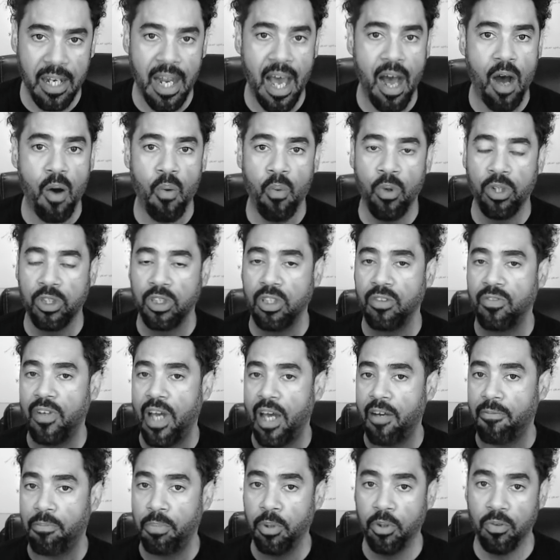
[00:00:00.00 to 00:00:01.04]
Now, once you've
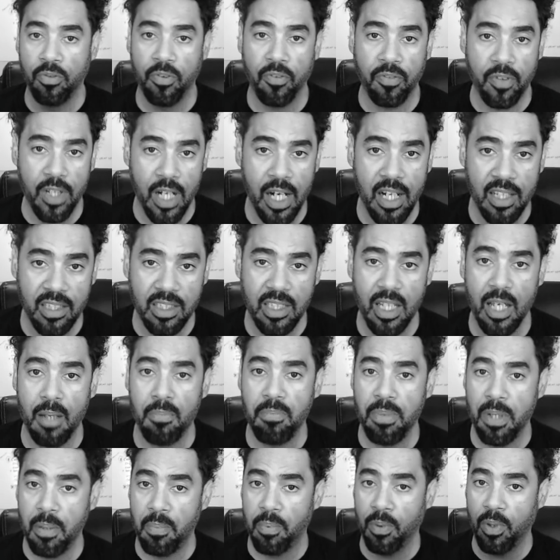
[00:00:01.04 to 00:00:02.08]
had proof of
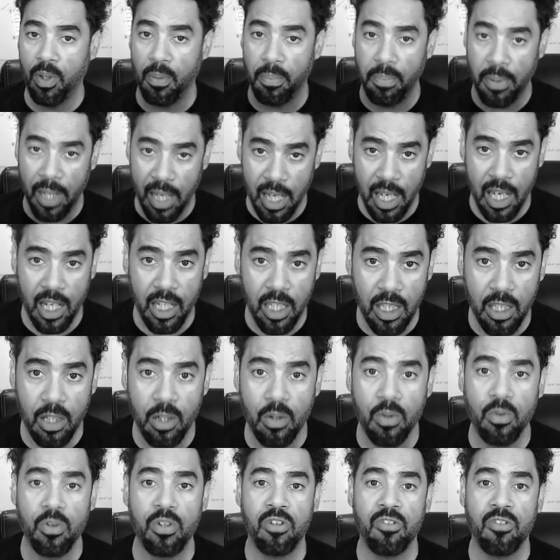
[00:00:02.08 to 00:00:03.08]
concept, people are paying you,